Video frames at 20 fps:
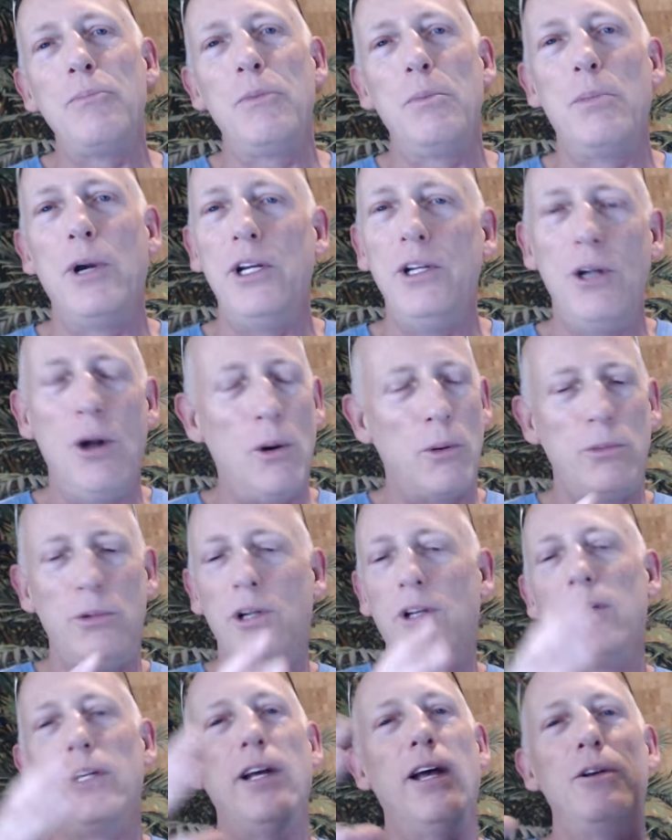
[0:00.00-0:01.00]
But you don't
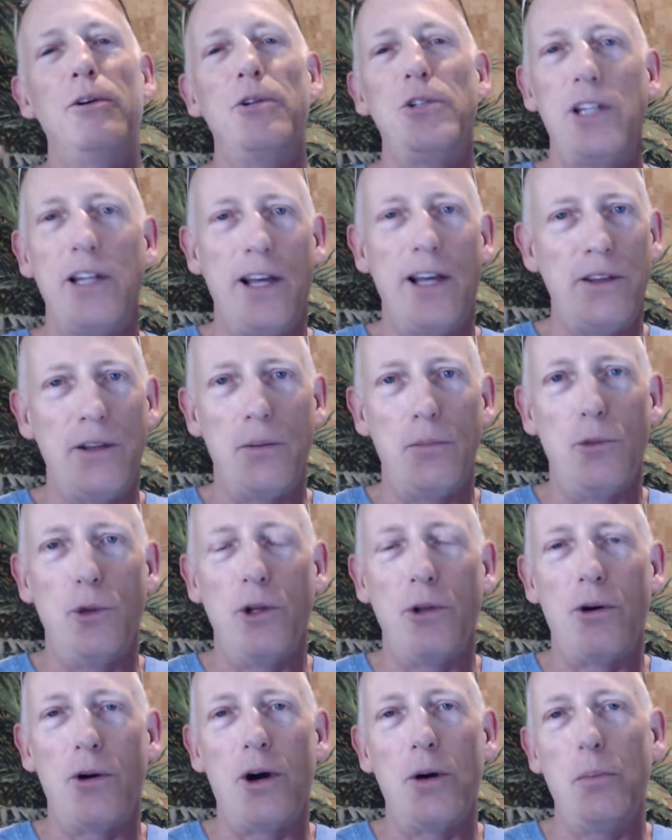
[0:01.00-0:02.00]
really understand them when
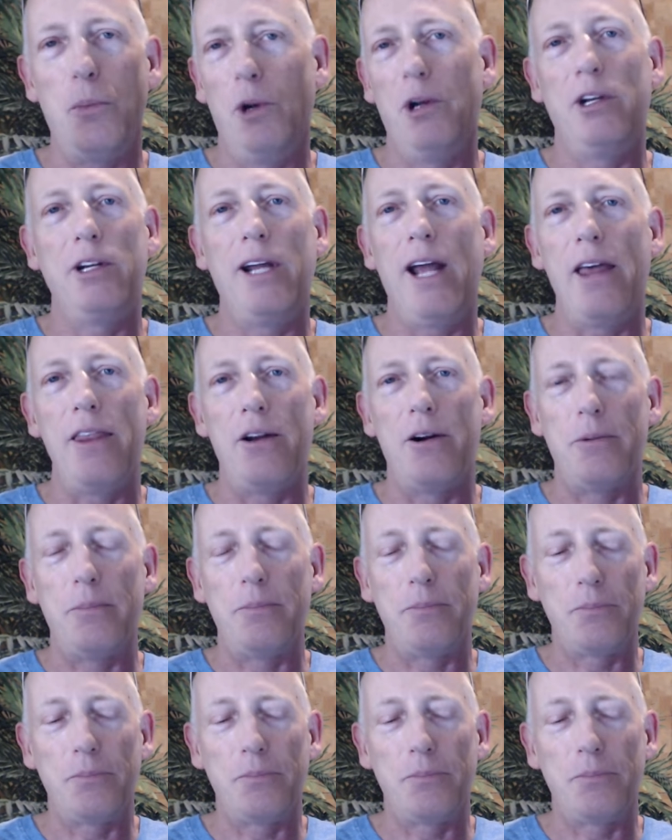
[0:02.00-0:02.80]
they're all put together.